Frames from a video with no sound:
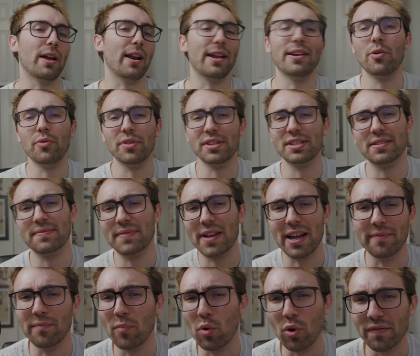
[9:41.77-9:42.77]
I know this is kind
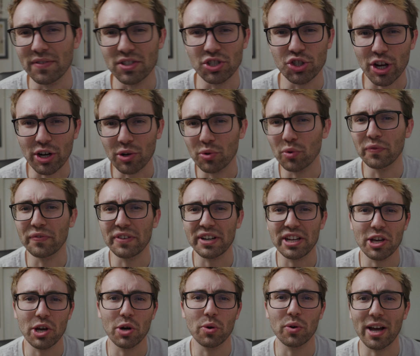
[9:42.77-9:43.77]
of more of a general
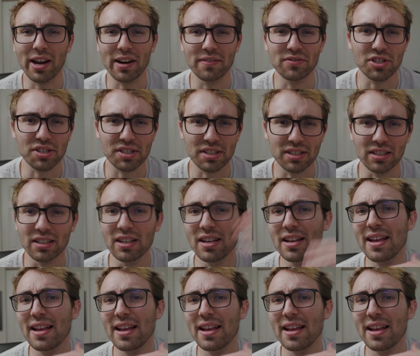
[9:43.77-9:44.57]
video, kind of just a,